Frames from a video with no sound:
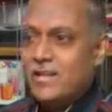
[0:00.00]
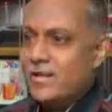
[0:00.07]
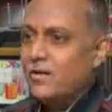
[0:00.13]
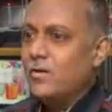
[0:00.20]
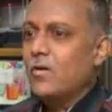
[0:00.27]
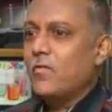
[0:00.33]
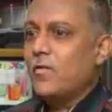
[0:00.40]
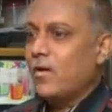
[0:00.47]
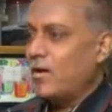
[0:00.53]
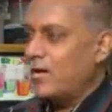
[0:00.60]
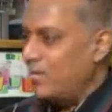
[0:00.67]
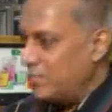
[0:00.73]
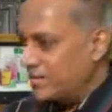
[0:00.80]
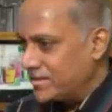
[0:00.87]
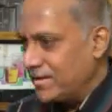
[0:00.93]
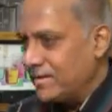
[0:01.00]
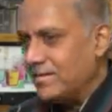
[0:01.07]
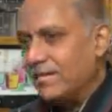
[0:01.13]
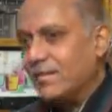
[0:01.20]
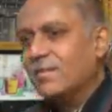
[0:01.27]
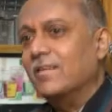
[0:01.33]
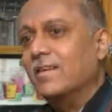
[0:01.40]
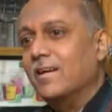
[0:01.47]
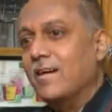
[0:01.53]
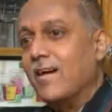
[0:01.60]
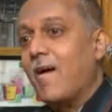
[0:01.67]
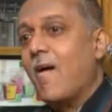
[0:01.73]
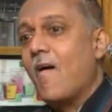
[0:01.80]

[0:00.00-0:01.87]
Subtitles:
he'll go for oil massage and all that.